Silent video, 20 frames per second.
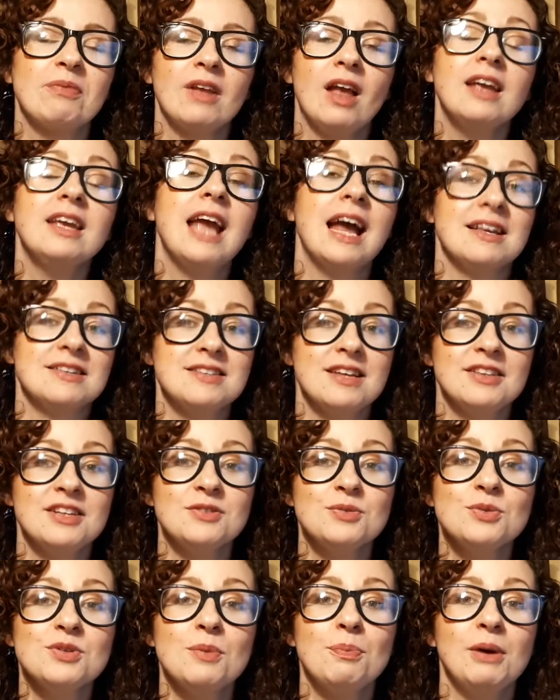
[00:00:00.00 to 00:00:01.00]
Yes,
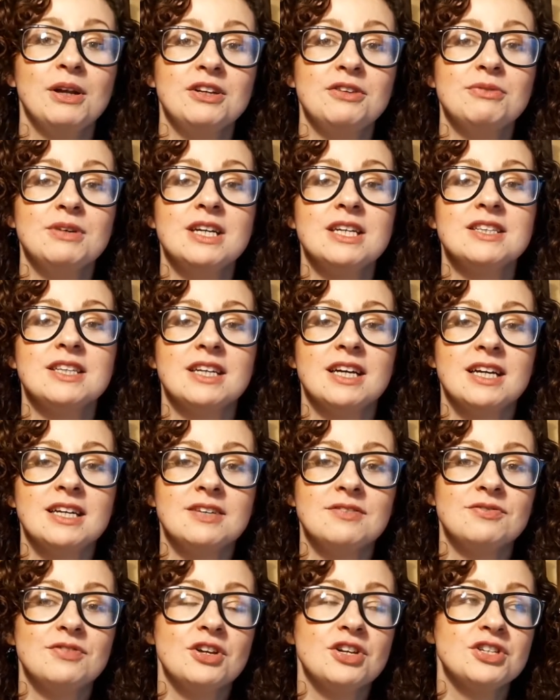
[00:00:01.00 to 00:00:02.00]
this was a buddy read that
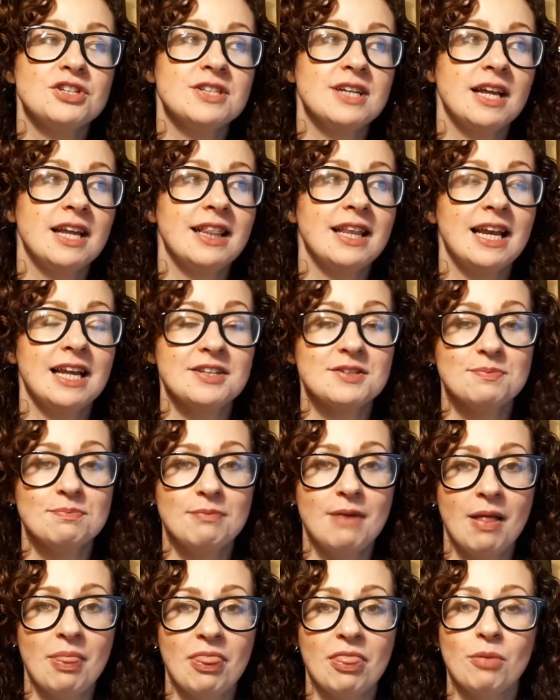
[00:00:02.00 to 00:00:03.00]
I've done in the last
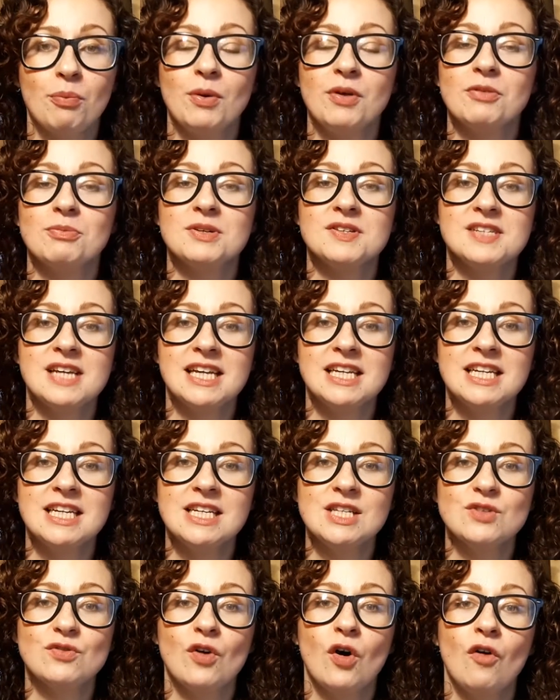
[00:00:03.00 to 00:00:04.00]
month with
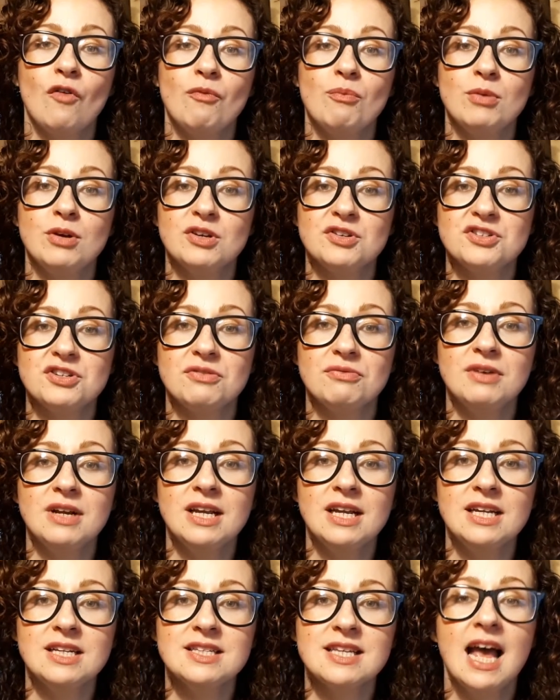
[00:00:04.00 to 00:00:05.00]
Mercedes of Mercy
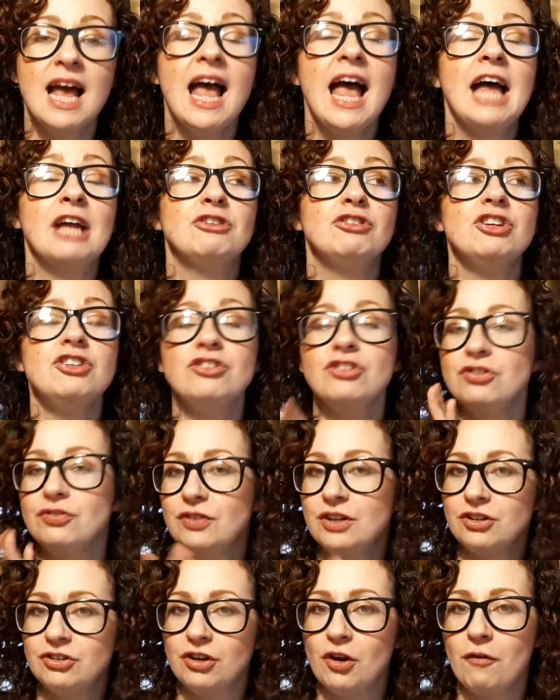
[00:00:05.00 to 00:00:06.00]
Reads. She's just
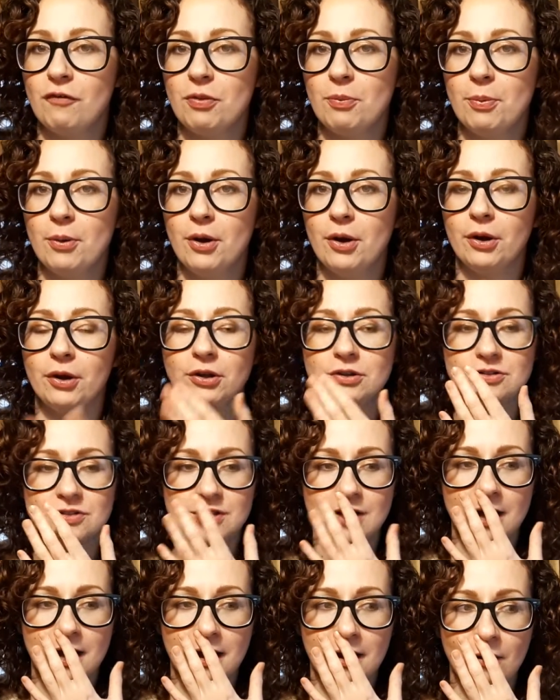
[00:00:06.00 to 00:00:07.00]
finishing off the book,
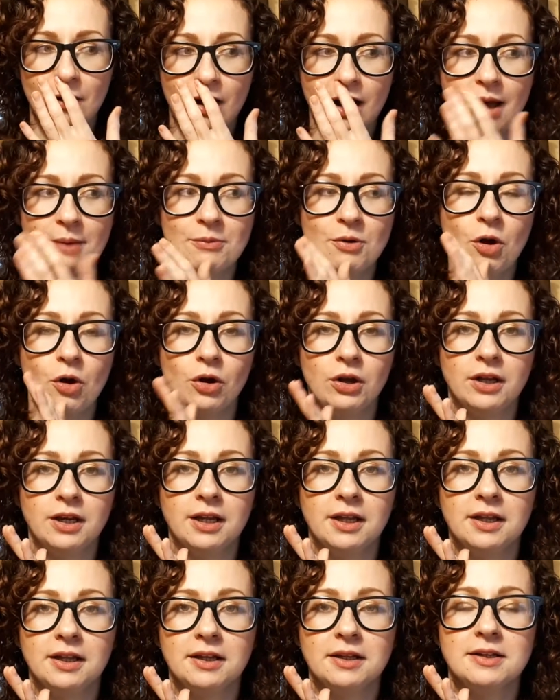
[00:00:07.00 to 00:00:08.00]
so I'm not going
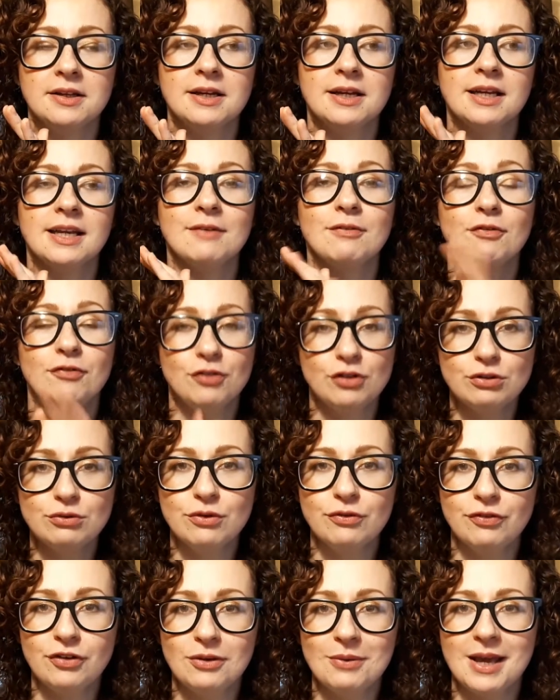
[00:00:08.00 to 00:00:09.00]
to give a full
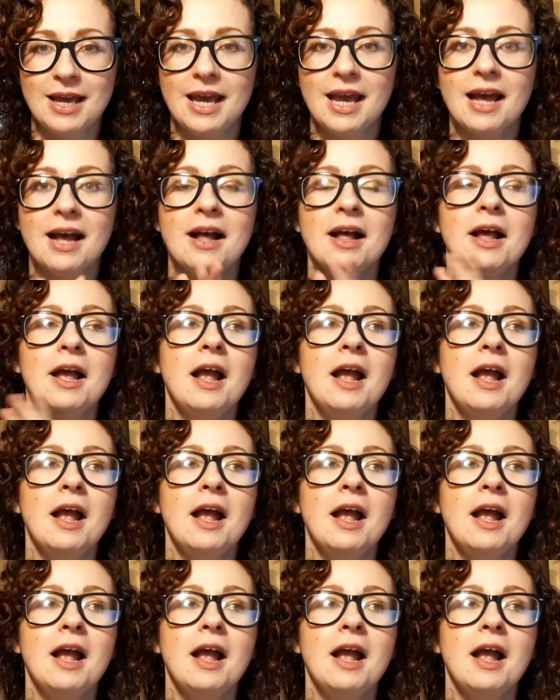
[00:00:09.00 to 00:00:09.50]
review here,